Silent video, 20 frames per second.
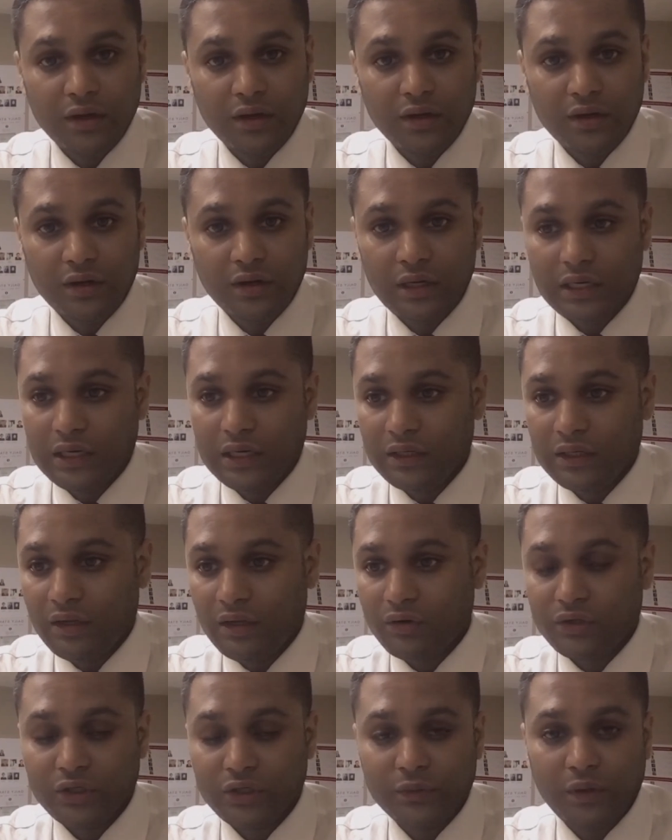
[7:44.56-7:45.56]

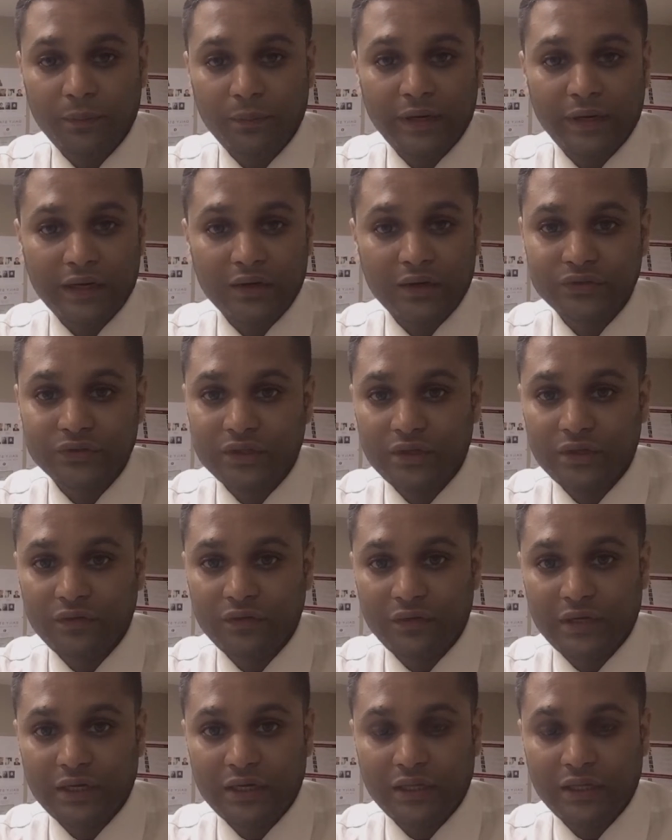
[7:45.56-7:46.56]
no criminal background
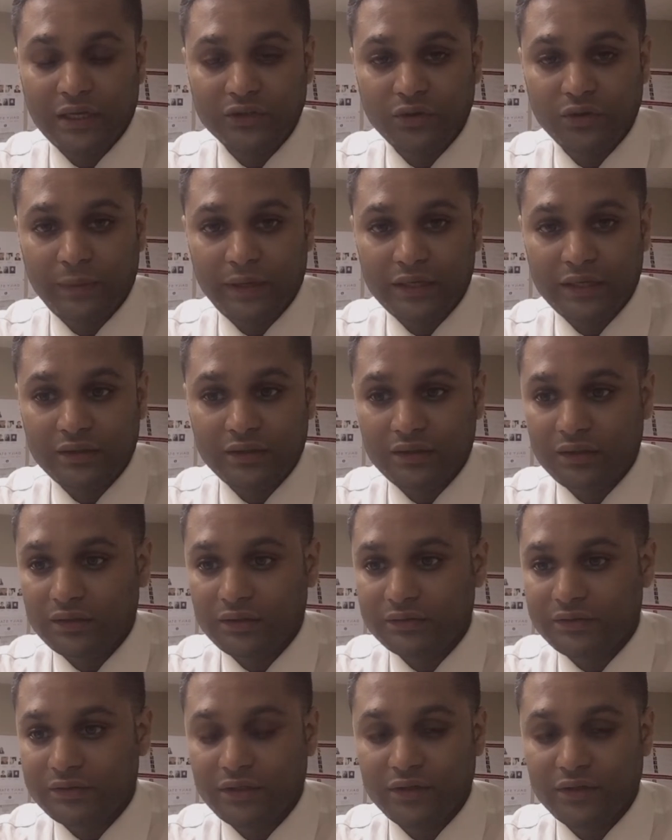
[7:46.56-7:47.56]
certificate, and your
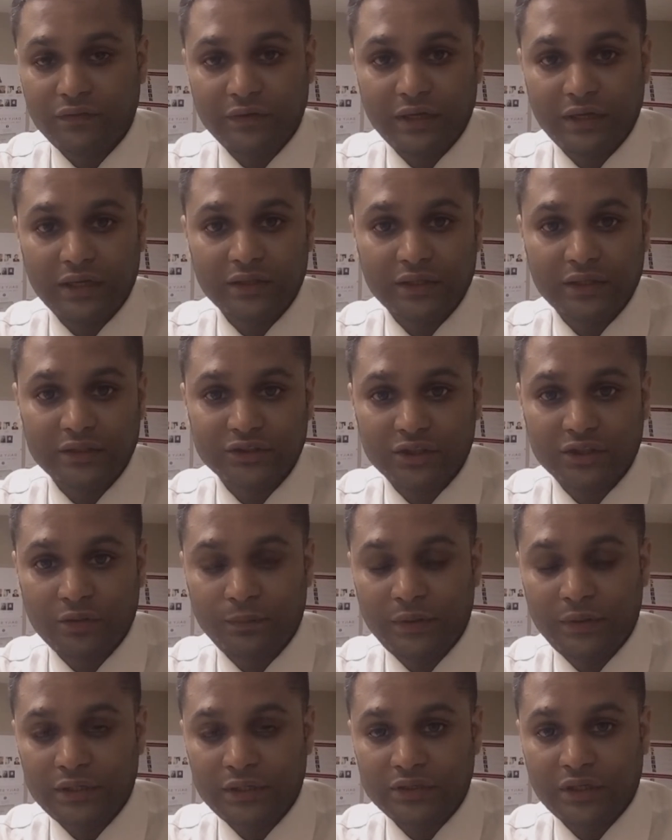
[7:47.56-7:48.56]
medical certificate, and some
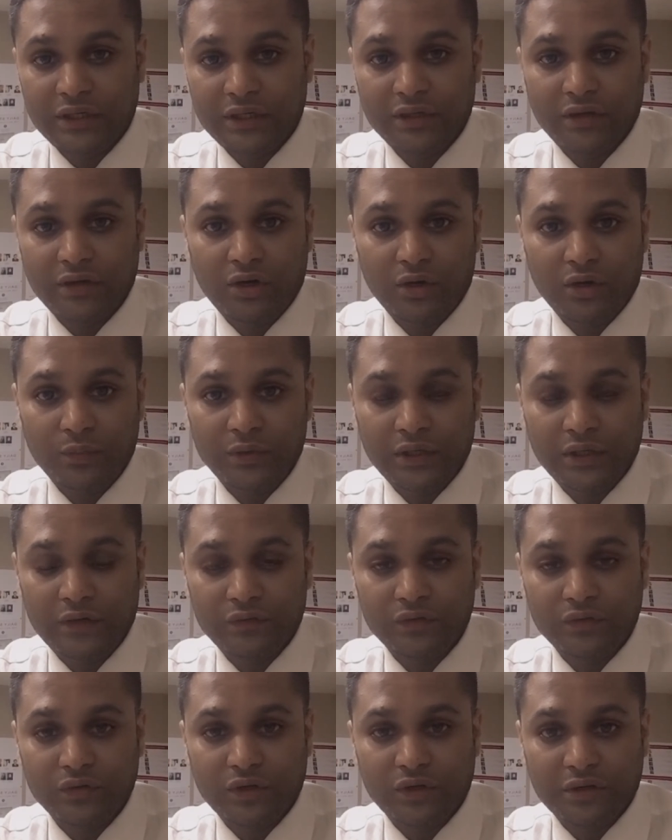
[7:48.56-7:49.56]
picture and the copy
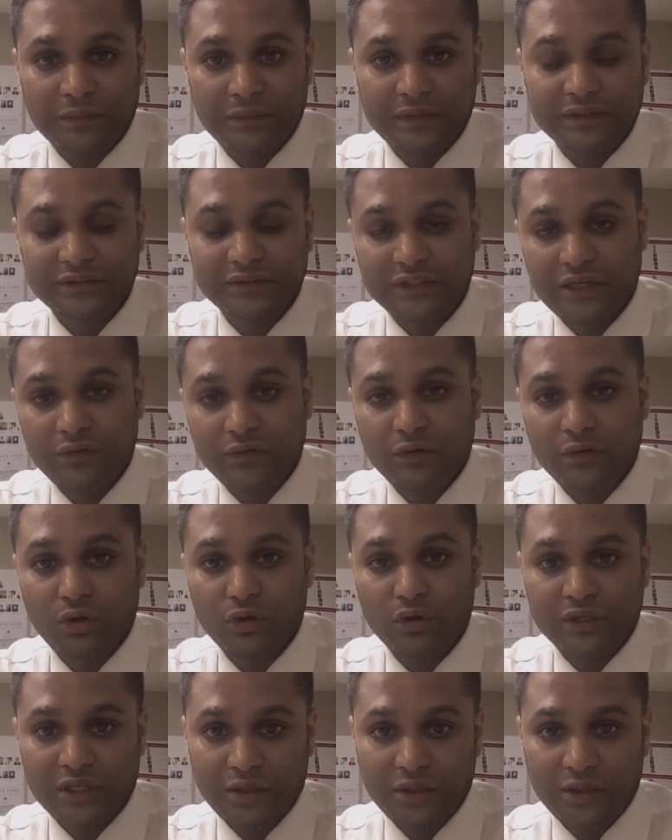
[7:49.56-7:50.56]
of your documents. They will
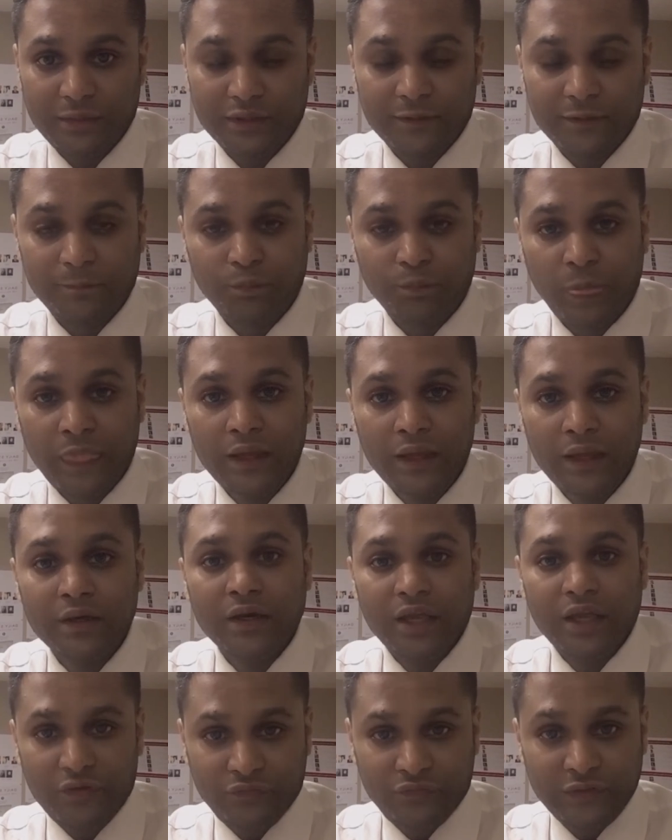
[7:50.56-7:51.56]
all keep it.
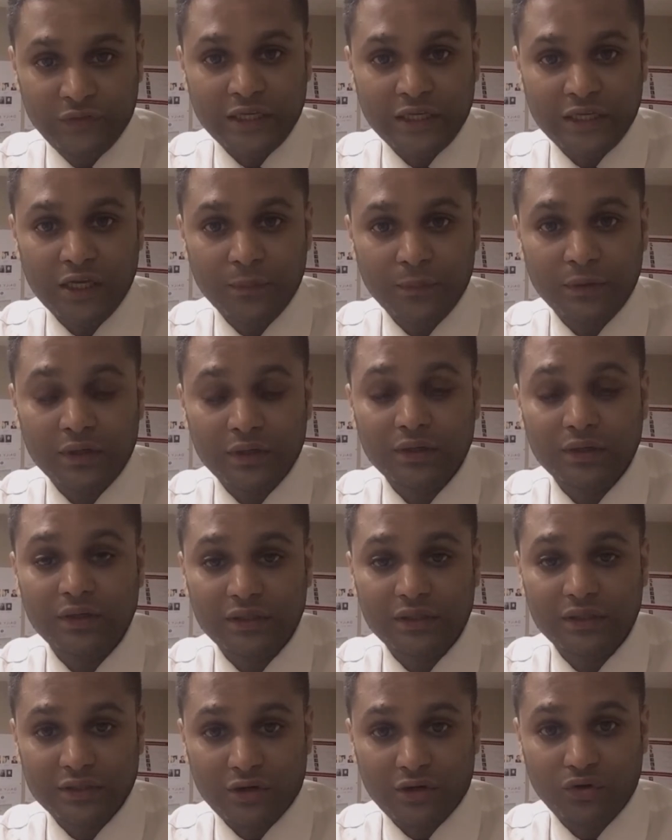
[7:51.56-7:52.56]
If they keep it,
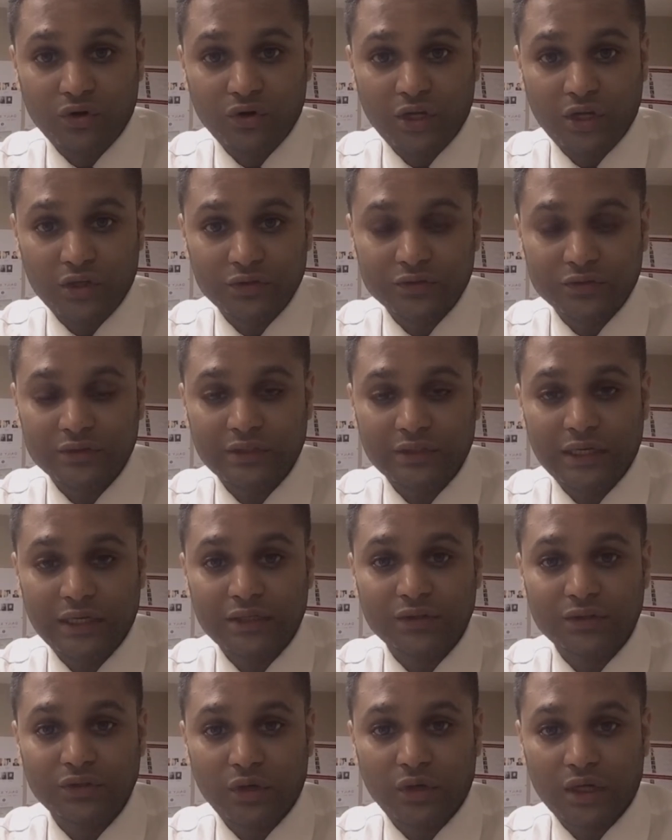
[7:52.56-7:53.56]
it's a good news
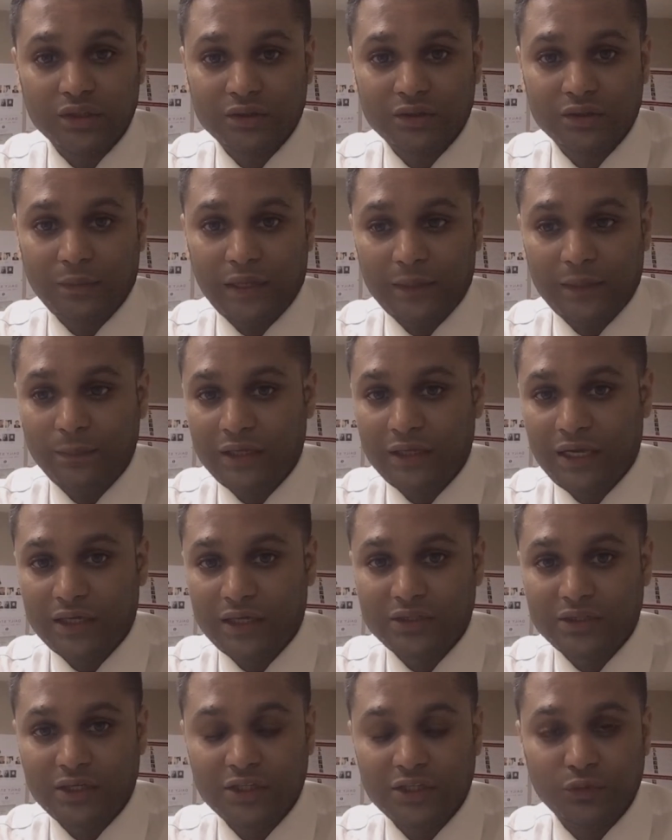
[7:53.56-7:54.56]
that your
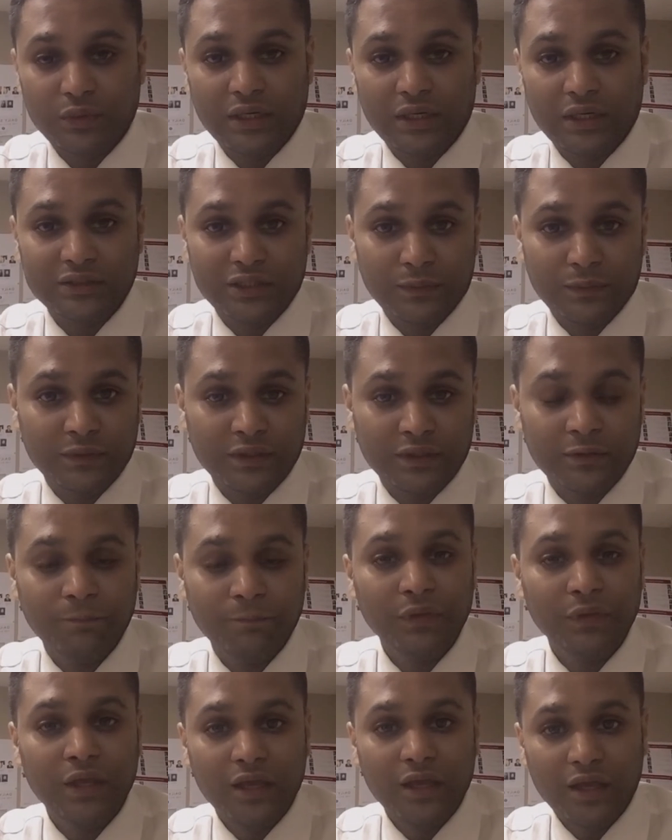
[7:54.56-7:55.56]
application is being accepted.
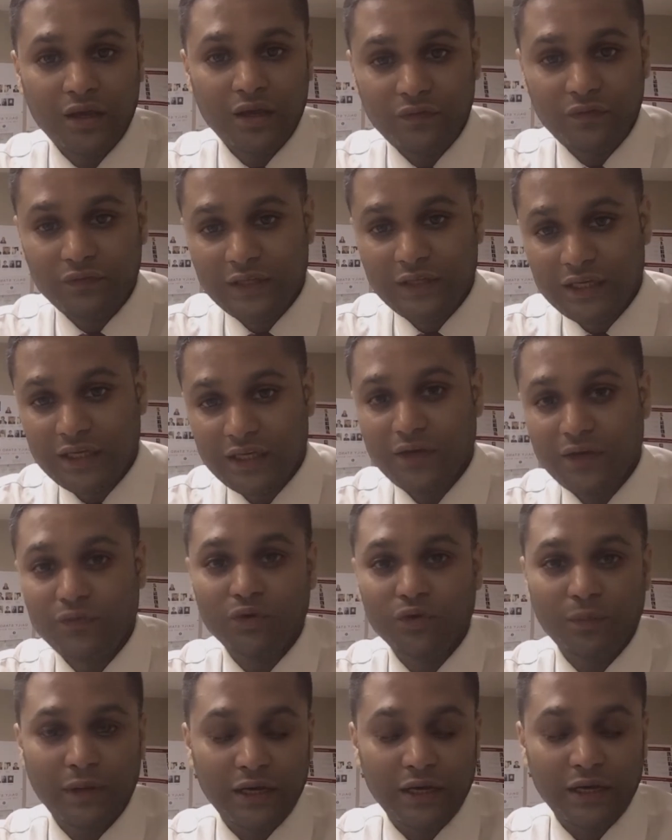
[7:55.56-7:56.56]
If they give
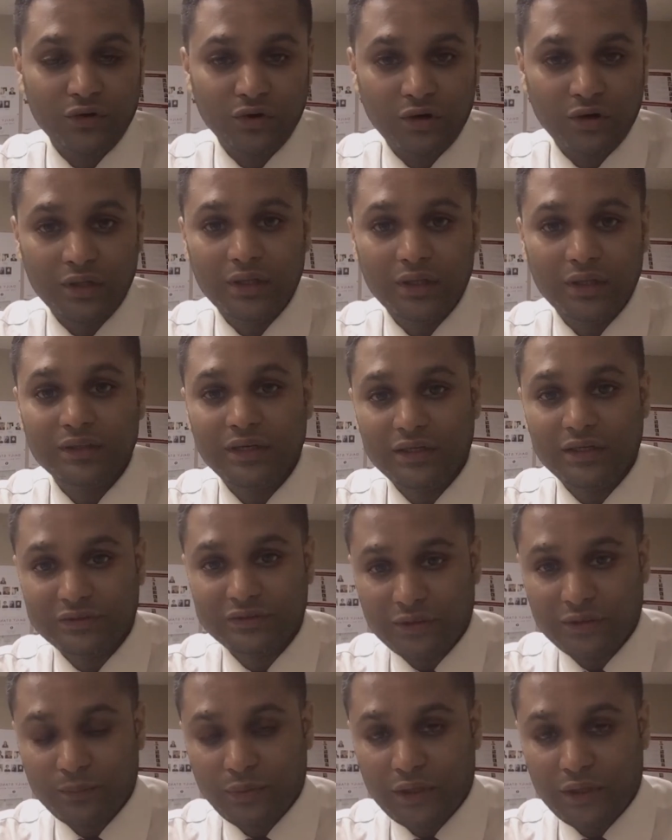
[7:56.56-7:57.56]
you back all, there is
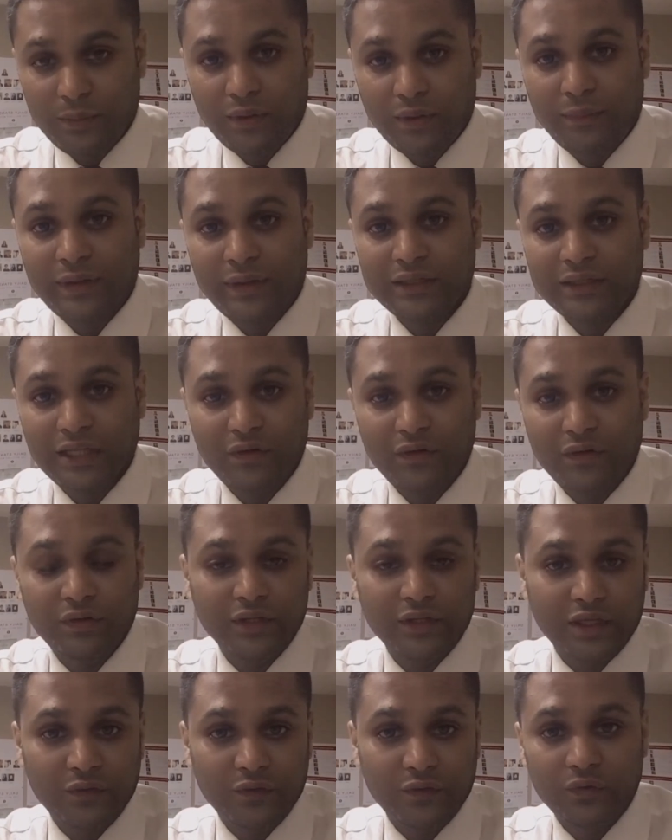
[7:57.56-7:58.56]
some problem, and they will
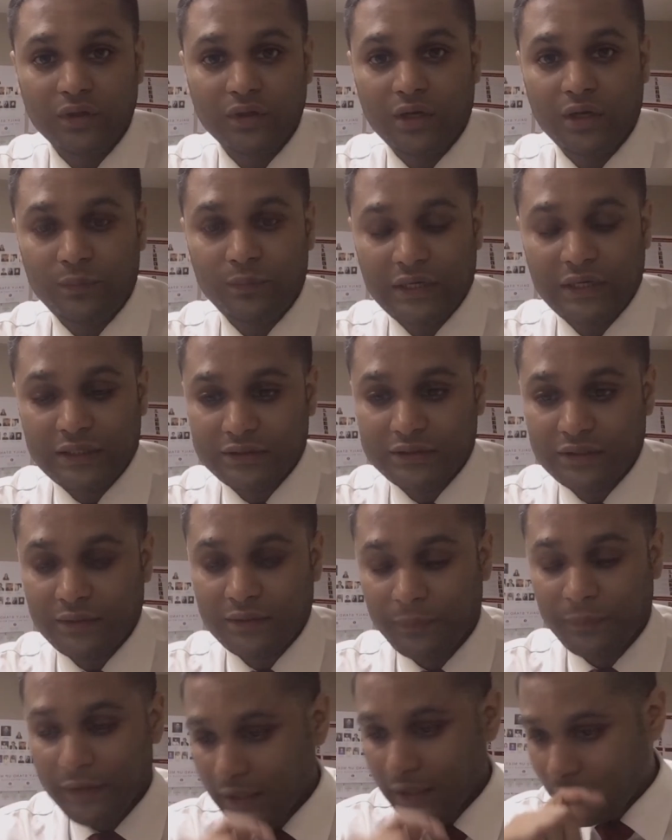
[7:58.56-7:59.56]
give you the
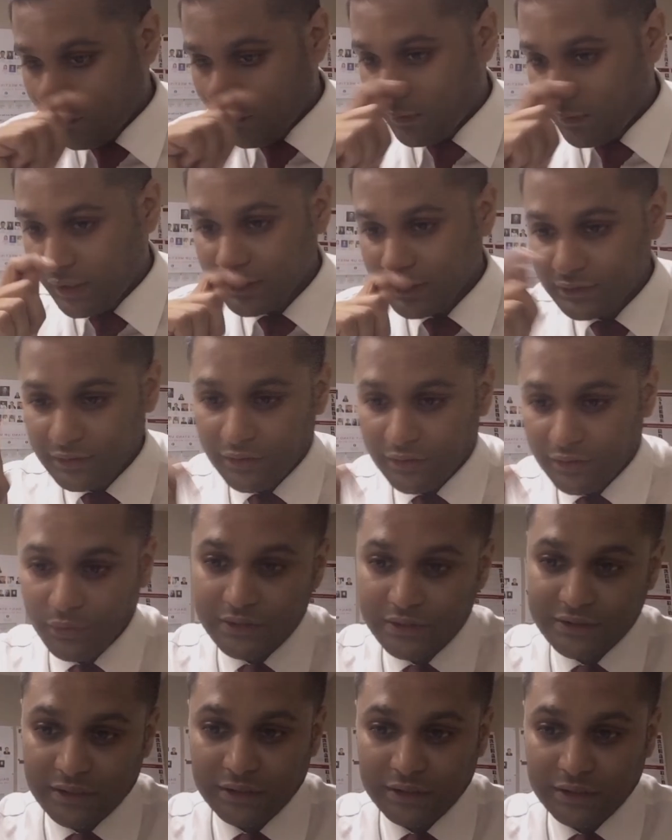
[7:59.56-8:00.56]
objection. What is the
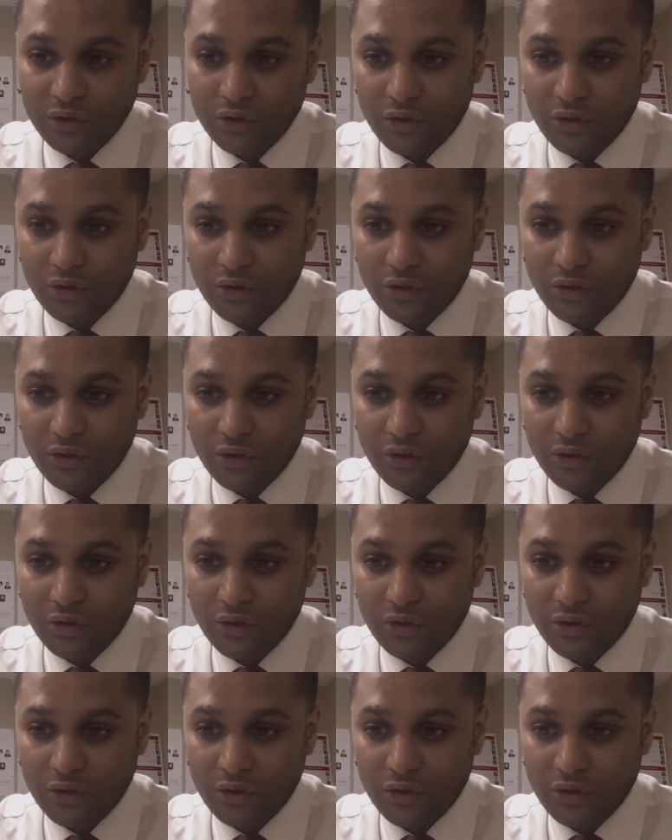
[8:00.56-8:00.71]
reason